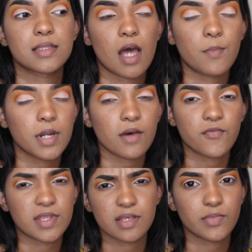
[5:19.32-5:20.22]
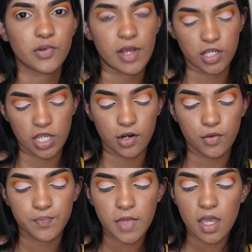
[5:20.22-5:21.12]
top it off with some blue
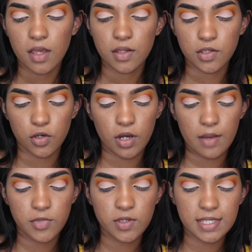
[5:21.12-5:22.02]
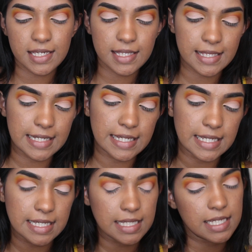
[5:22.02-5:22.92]
eyeshadow. So I'm using
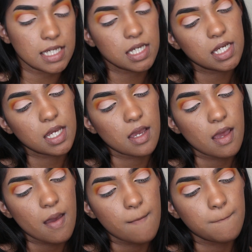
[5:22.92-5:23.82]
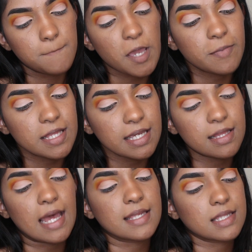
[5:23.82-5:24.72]
the Maybelline
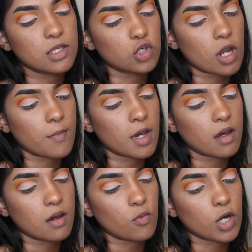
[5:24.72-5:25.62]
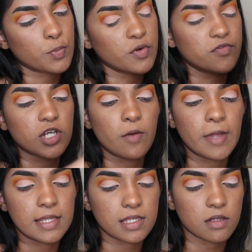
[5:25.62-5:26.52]
Lasting Drama Waterproof Gel
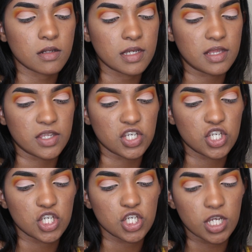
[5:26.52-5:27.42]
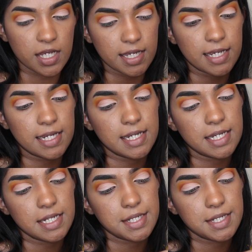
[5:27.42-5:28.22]
Pencil in the shade